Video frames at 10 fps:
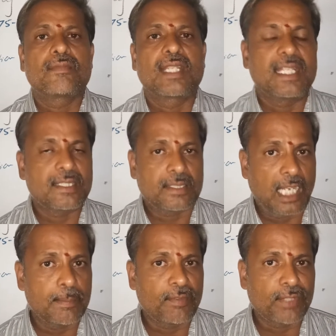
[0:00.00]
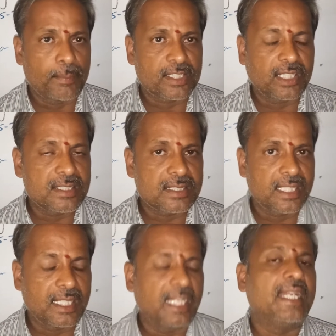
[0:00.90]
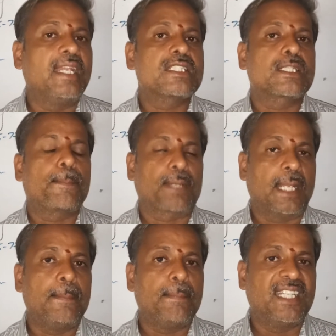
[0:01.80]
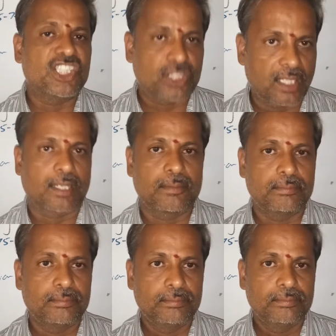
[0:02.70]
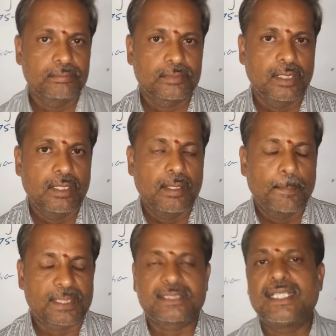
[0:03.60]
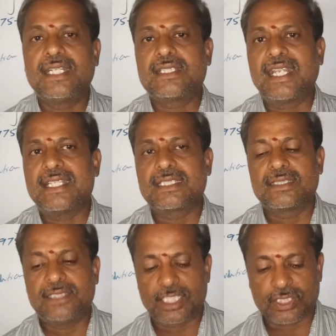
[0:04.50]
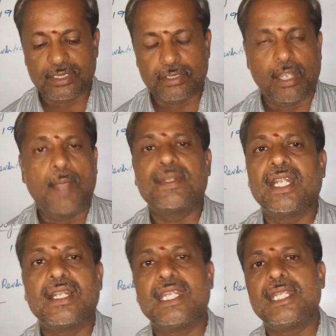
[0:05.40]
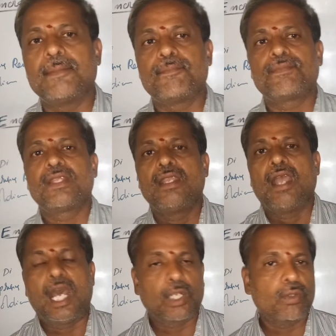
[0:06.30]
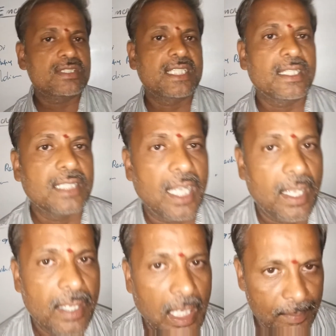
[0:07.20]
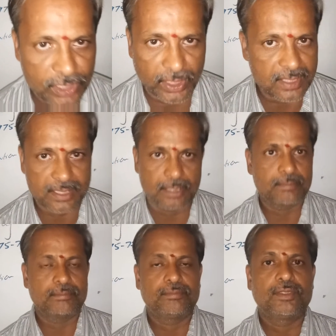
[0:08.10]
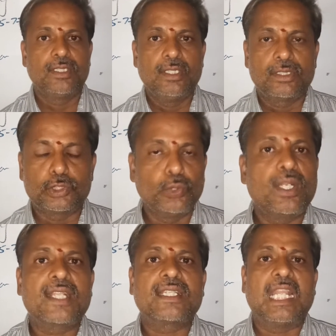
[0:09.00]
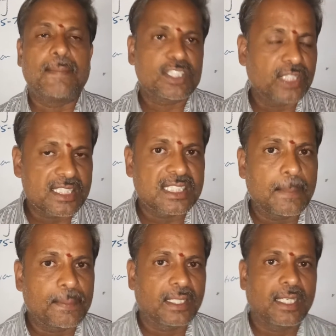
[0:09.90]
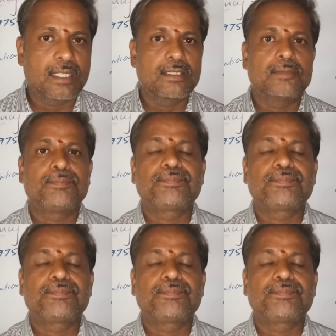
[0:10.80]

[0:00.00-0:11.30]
in the time of emergency is prime minister. President is just nominally announcing the emergency. During the emergency period,